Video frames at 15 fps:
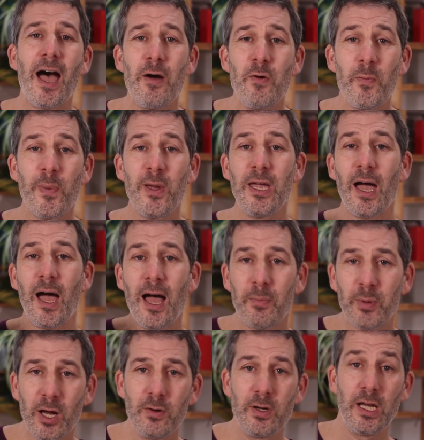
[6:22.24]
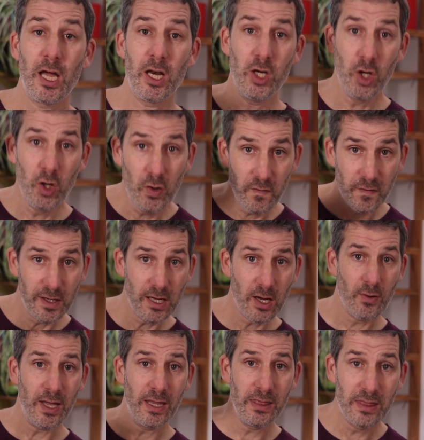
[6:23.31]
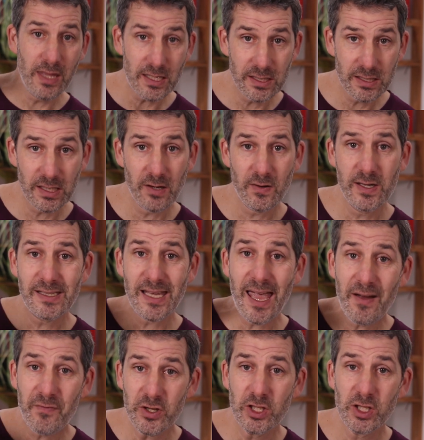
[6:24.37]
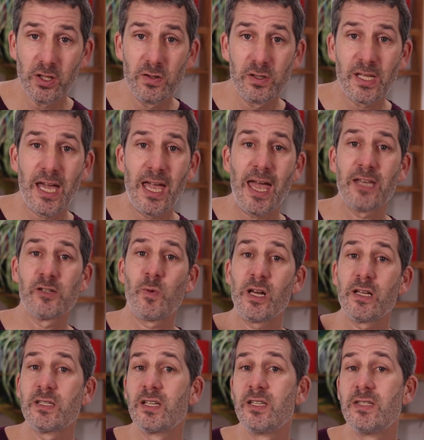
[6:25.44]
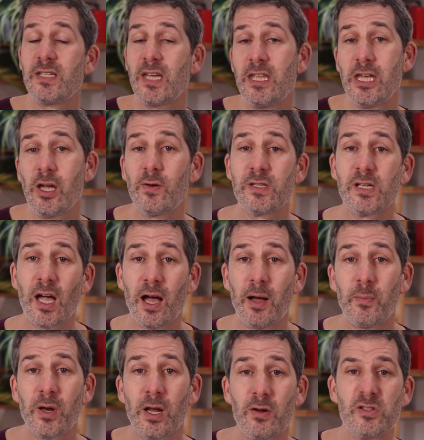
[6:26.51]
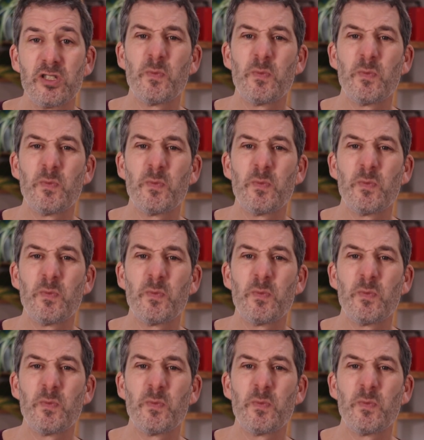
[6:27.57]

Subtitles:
I will be uploading a new video in this series every Tuesday, as well as continuing to upload